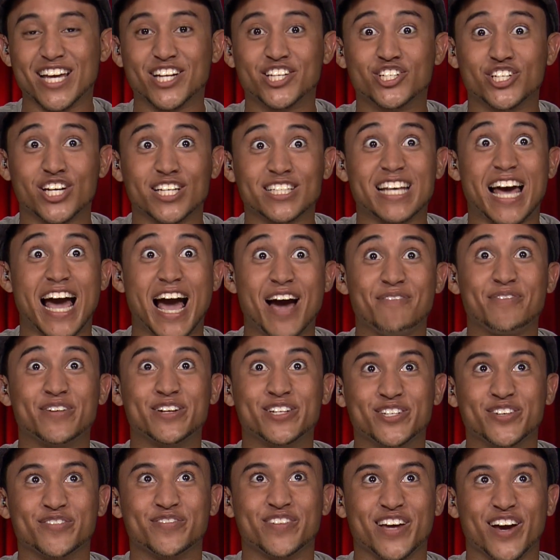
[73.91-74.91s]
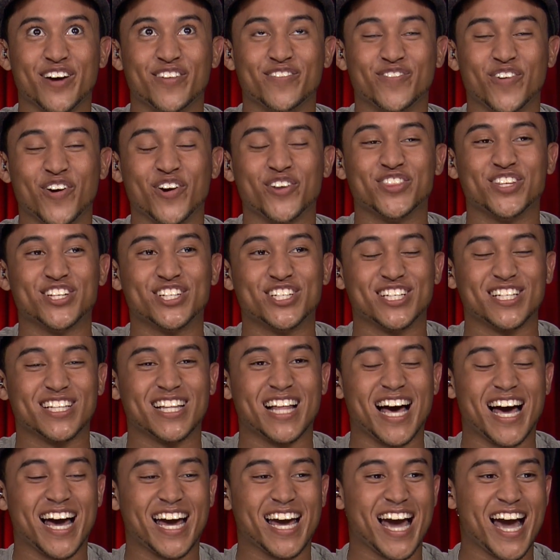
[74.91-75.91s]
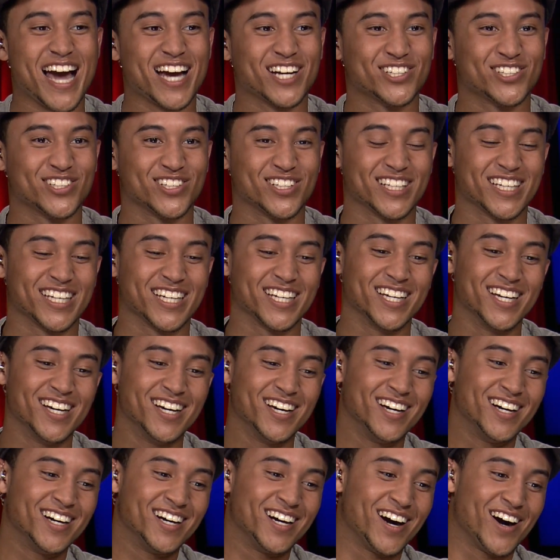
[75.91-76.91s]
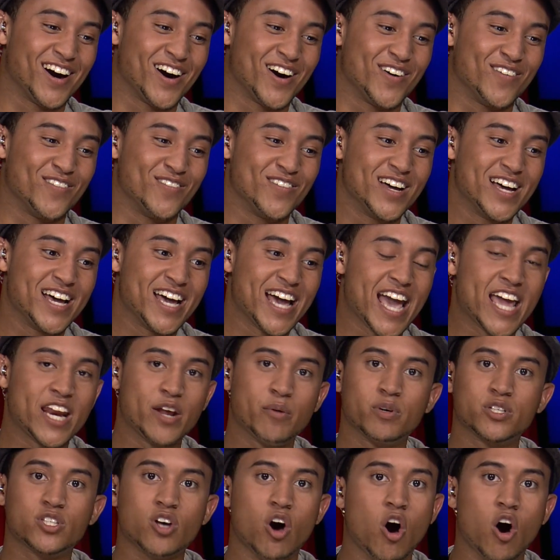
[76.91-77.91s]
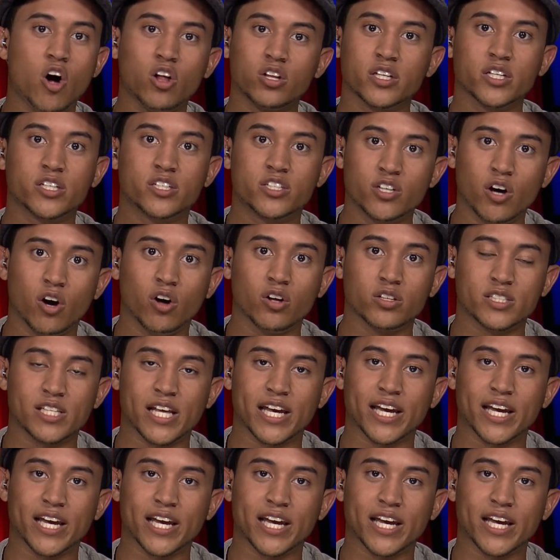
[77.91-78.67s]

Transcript: It just happened to me on Fourth of July, actually, um, and it was all adults.